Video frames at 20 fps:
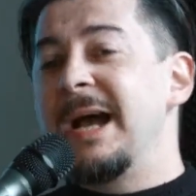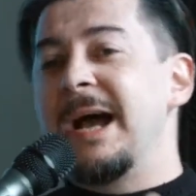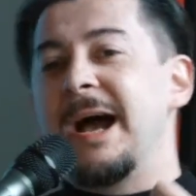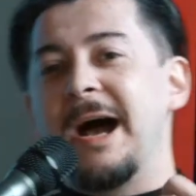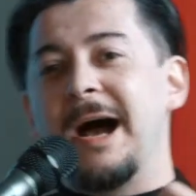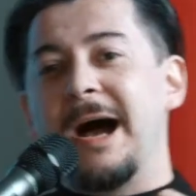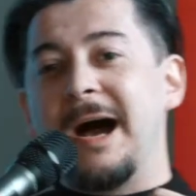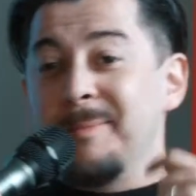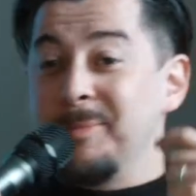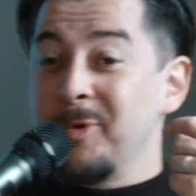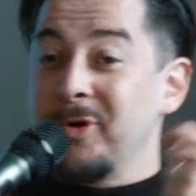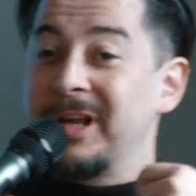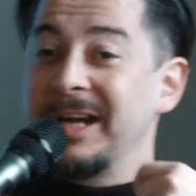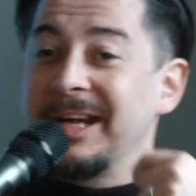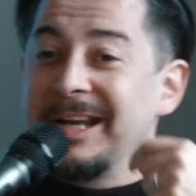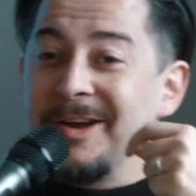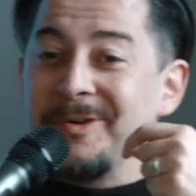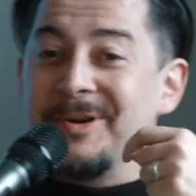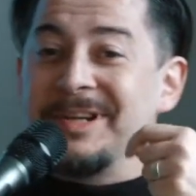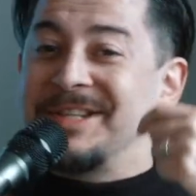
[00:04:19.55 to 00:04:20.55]
I'm not going
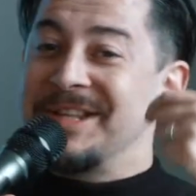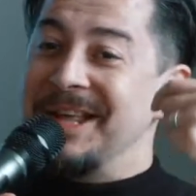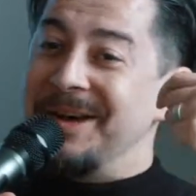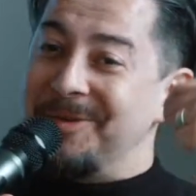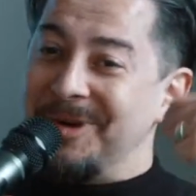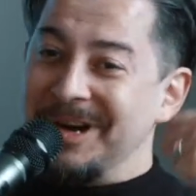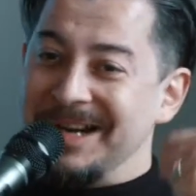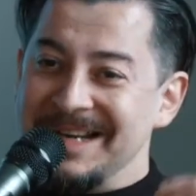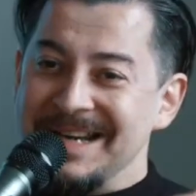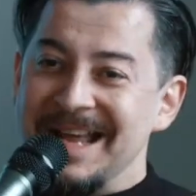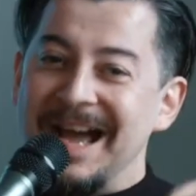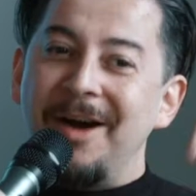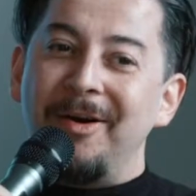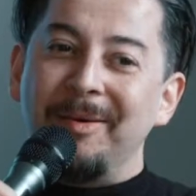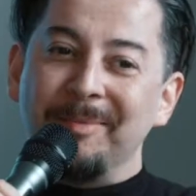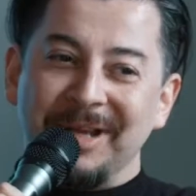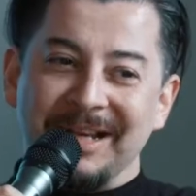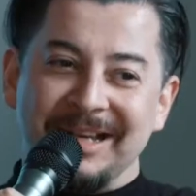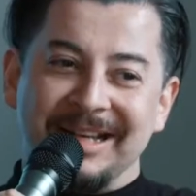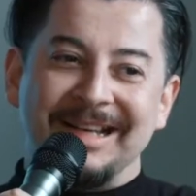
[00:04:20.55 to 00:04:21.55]
to go into that right now.
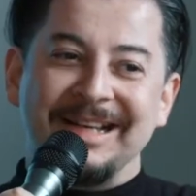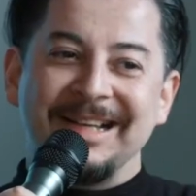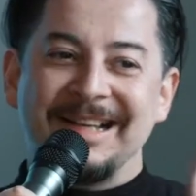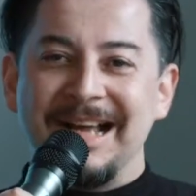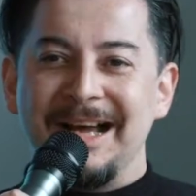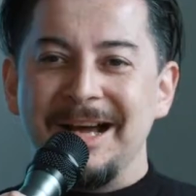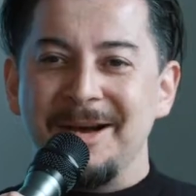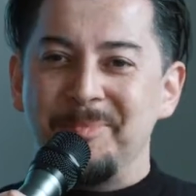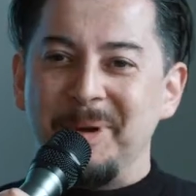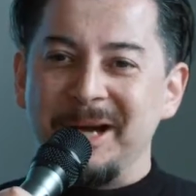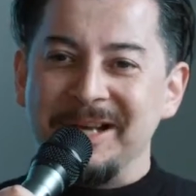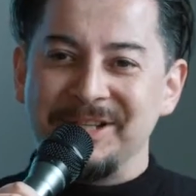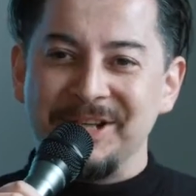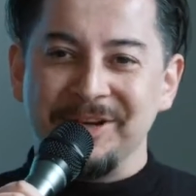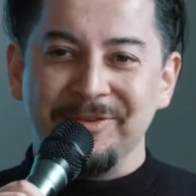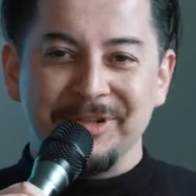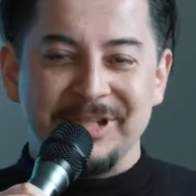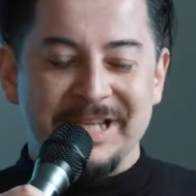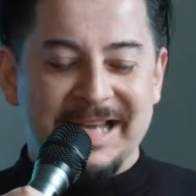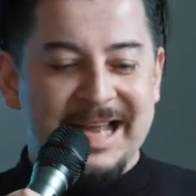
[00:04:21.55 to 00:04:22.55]
I'm going to pass
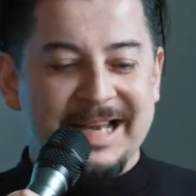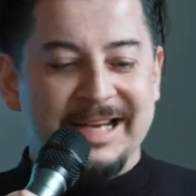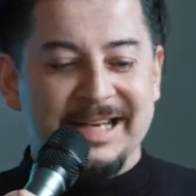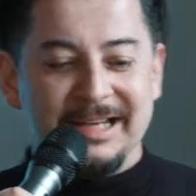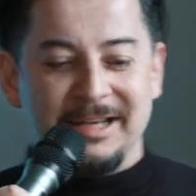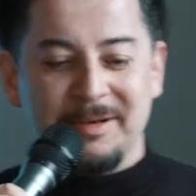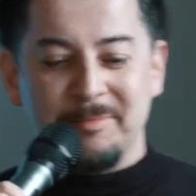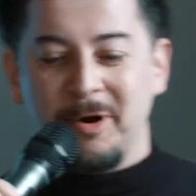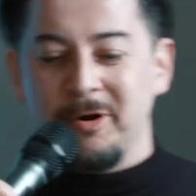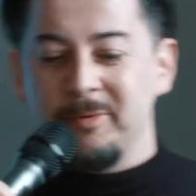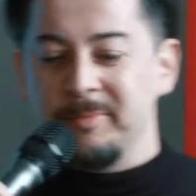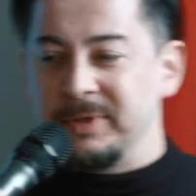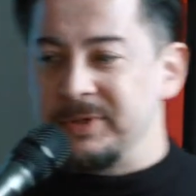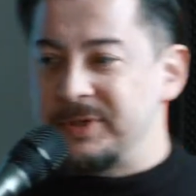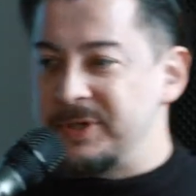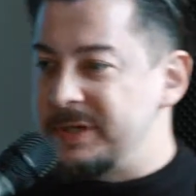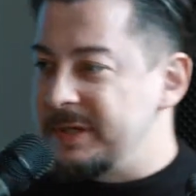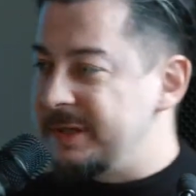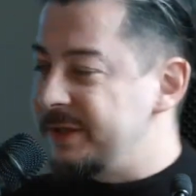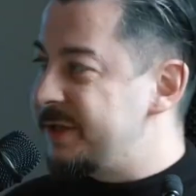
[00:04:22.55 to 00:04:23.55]
over to Eddie in a moment
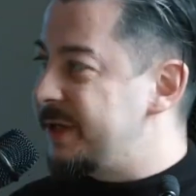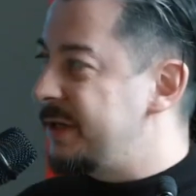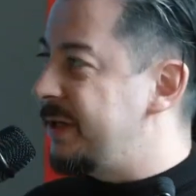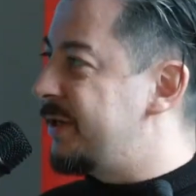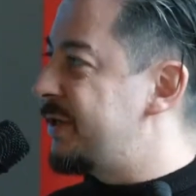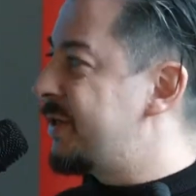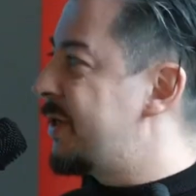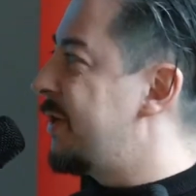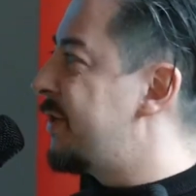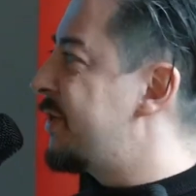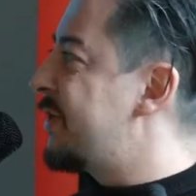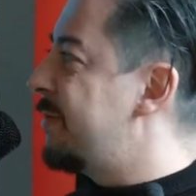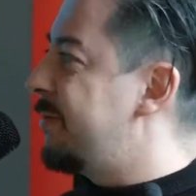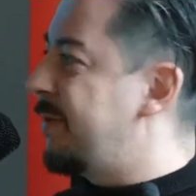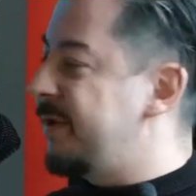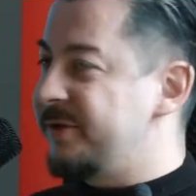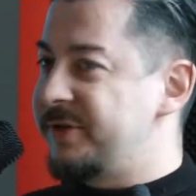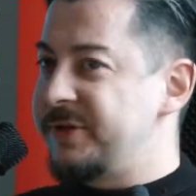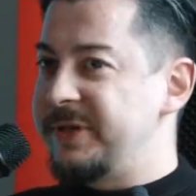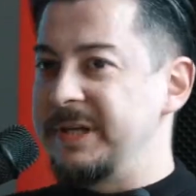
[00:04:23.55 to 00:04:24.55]
to discuss some
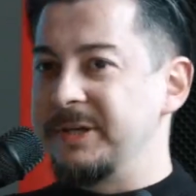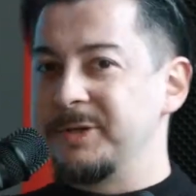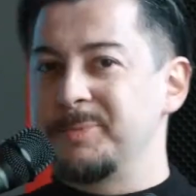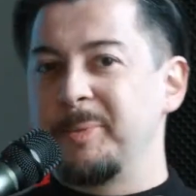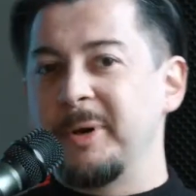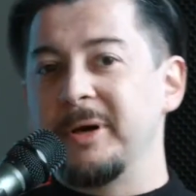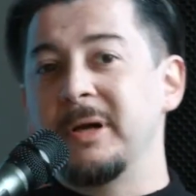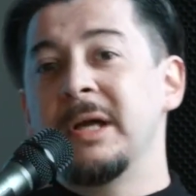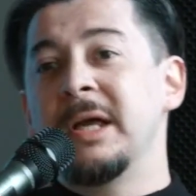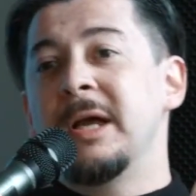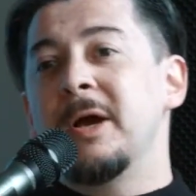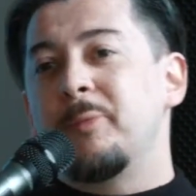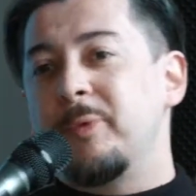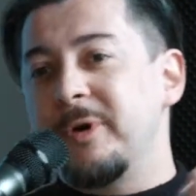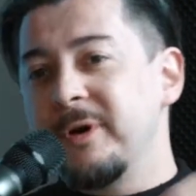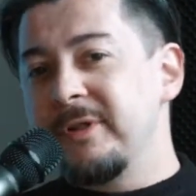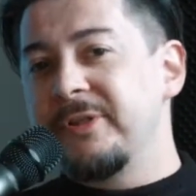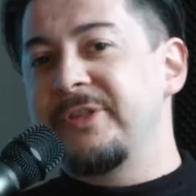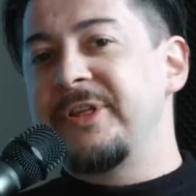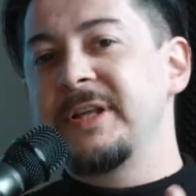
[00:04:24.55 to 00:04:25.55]
of those things. But
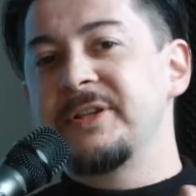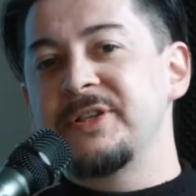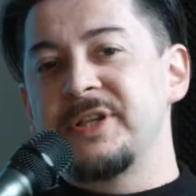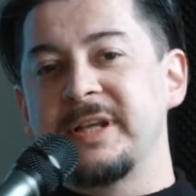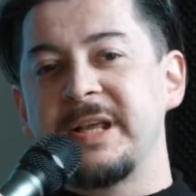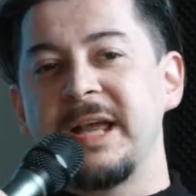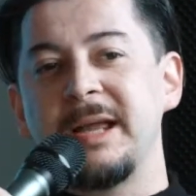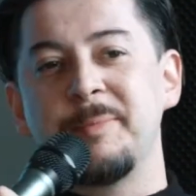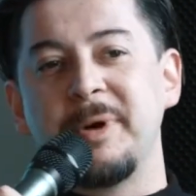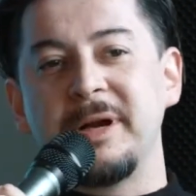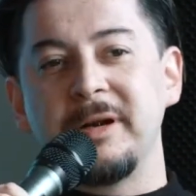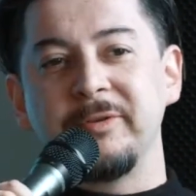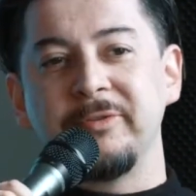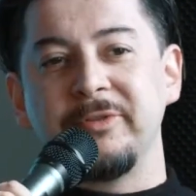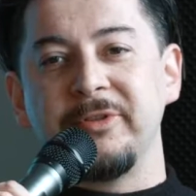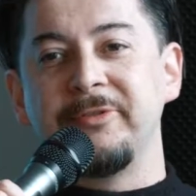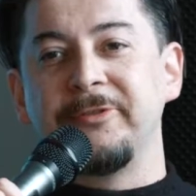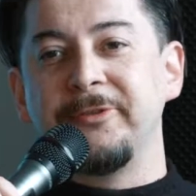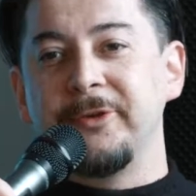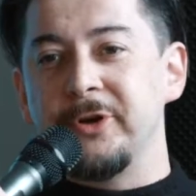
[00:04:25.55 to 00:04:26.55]
one of the things that came out of
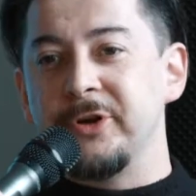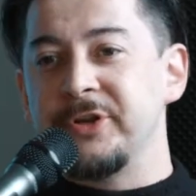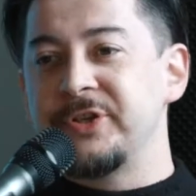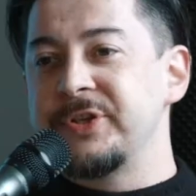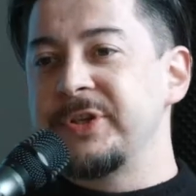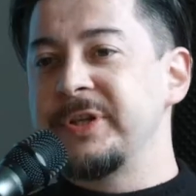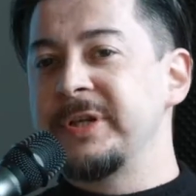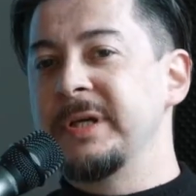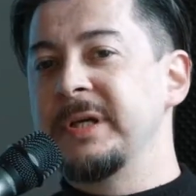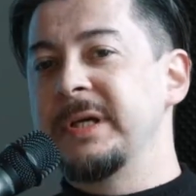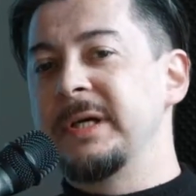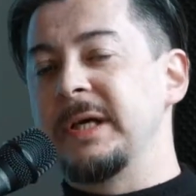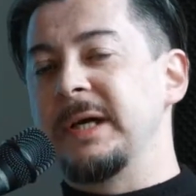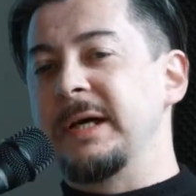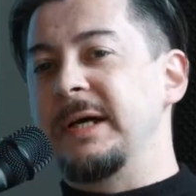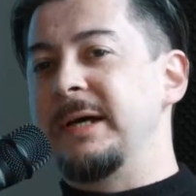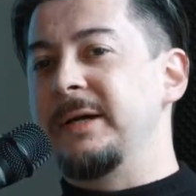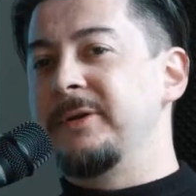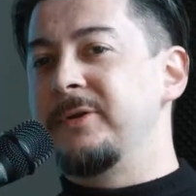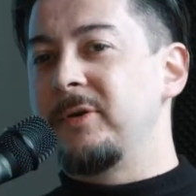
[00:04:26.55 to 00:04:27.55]
the first
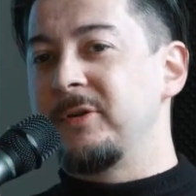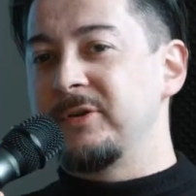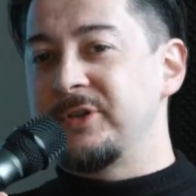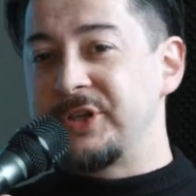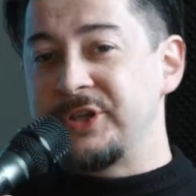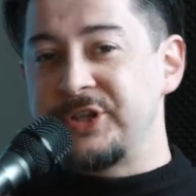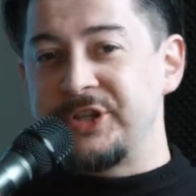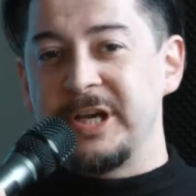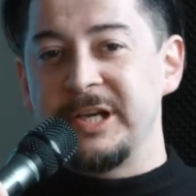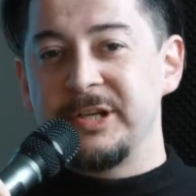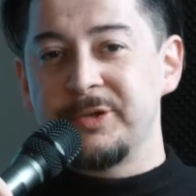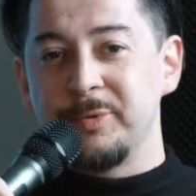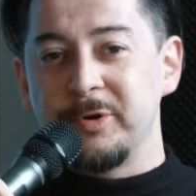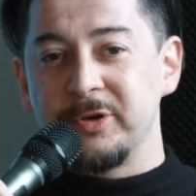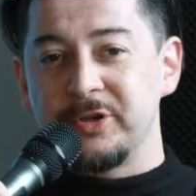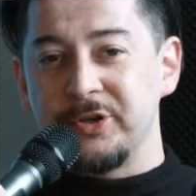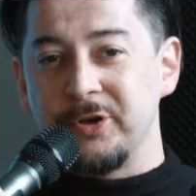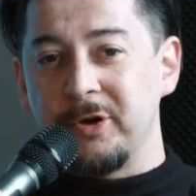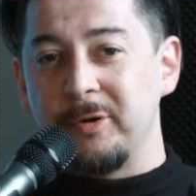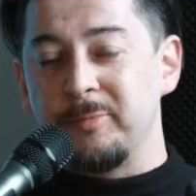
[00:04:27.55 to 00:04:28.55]
knowledge exchange
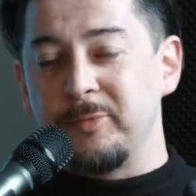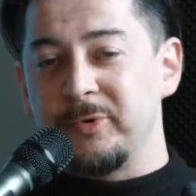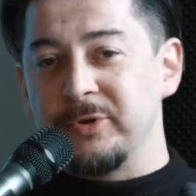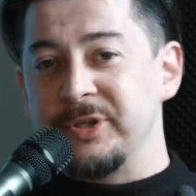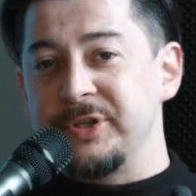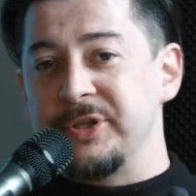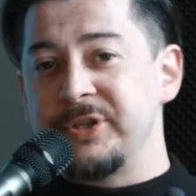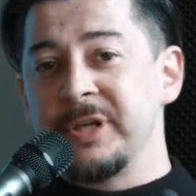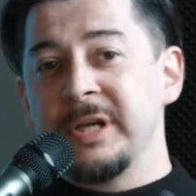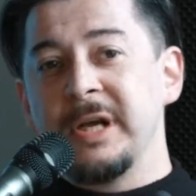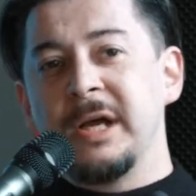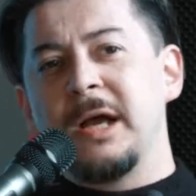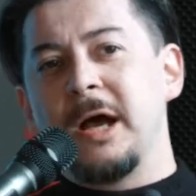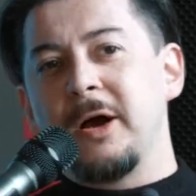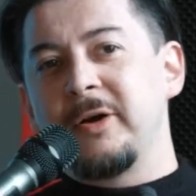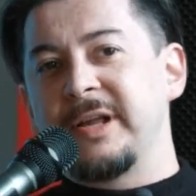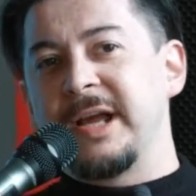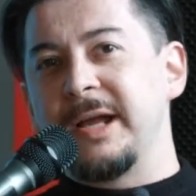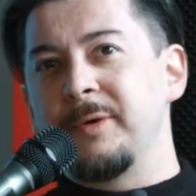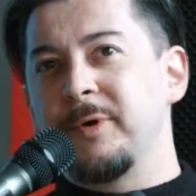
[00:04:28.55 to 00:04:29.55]
workshop was,
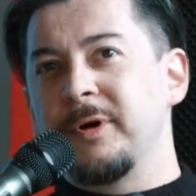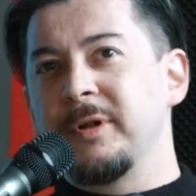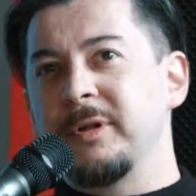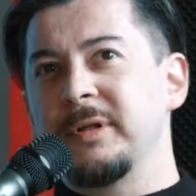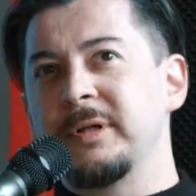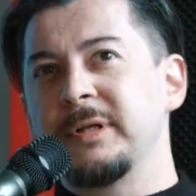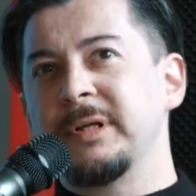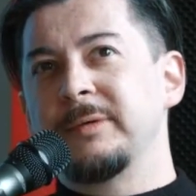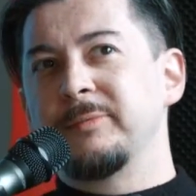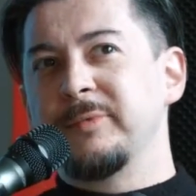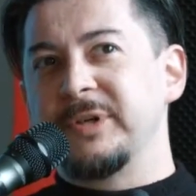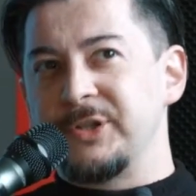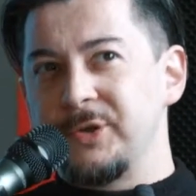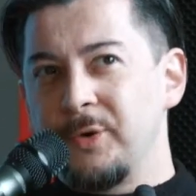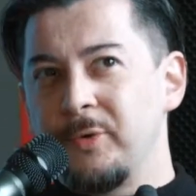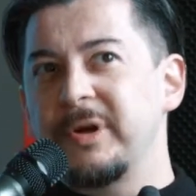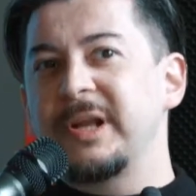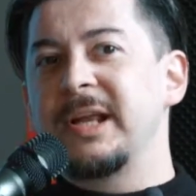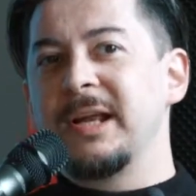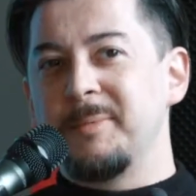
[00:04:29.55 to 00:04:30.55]
okay, well, we're
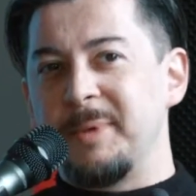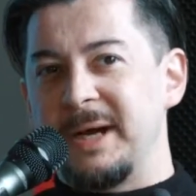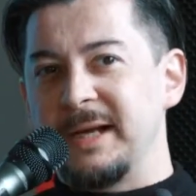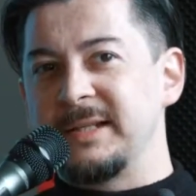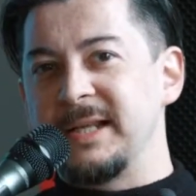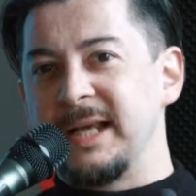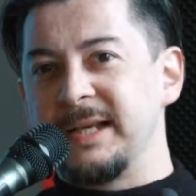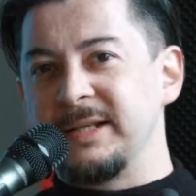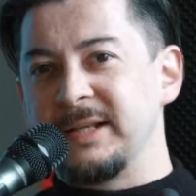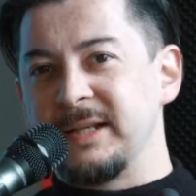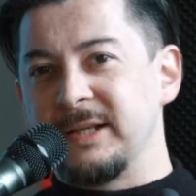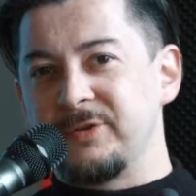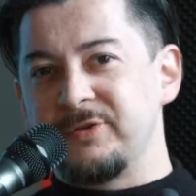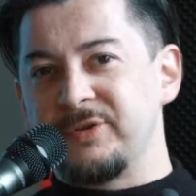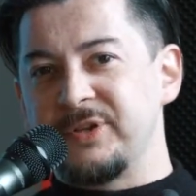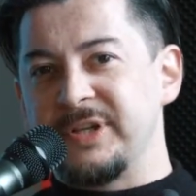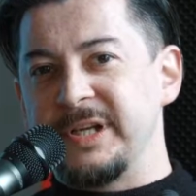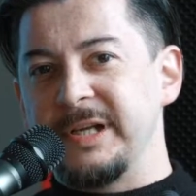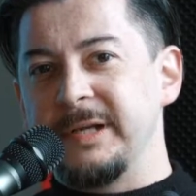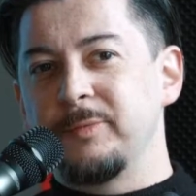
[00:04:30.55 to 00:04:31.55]
talking about data
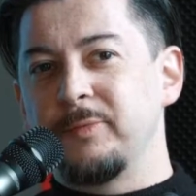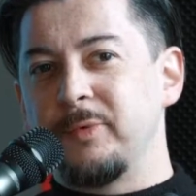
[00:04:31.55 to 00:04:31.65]
literacy.